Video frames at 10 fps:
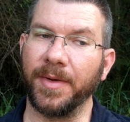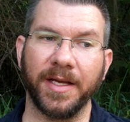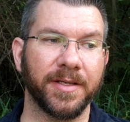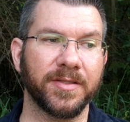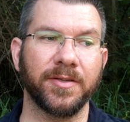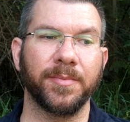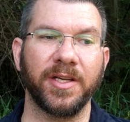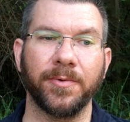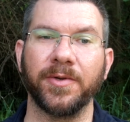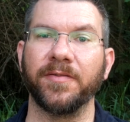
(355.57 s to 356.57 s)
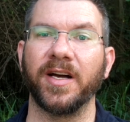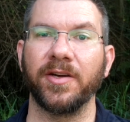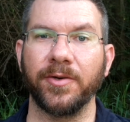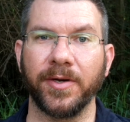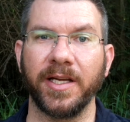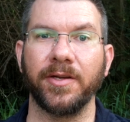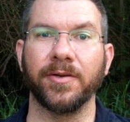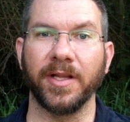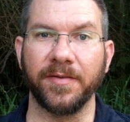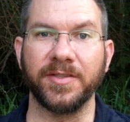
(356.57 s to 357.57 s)
make you reevaluate
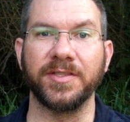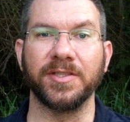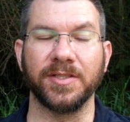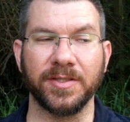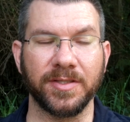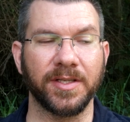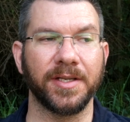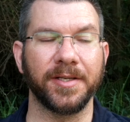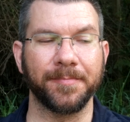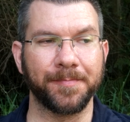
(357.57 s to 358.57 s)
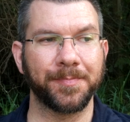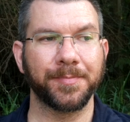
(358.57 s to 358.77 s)
your life decisions. Like,